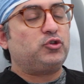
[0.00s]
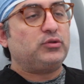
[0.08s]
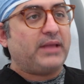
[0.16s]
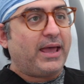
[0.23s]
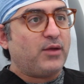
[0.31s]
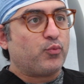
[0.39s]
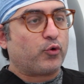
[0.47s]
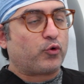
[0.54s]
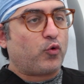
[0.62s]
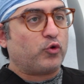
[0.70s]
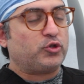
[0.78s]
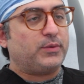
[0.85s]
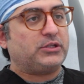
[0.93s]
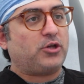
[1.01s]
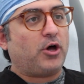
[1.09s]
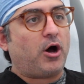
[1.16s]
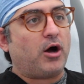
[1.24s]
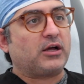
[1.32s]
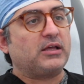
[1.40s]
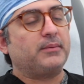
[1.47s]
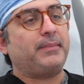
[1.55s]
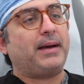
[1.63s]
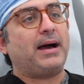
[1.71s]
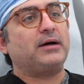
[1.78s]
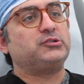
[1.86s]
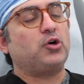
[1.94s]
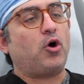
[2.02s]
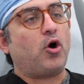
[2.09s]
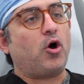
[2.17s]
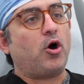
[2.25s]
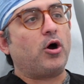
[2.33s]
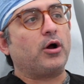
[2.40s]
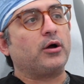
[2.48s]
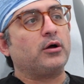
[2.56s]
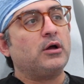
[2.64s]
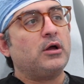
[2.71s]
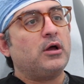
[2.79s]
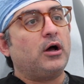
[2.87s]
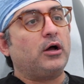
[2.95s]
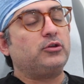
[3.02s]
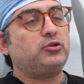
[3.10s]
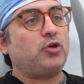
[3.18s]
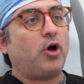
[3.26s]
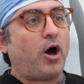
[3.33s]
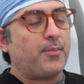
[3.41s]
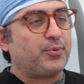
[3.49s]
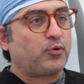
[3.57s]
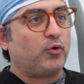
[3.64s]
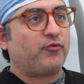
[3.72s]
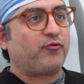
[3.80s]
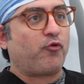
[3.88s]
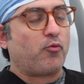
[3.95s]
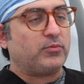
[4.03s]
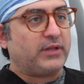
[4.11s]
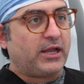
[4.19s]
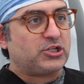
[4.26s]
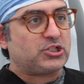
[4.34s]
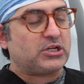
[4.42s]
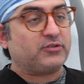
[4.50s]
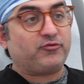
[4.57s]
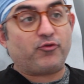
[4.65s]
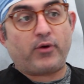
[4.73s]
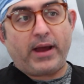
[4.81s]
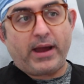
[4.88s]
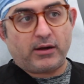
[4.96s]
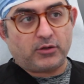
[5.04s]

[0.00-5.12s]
Today we're going to be talking about our uh, topical formulations for hair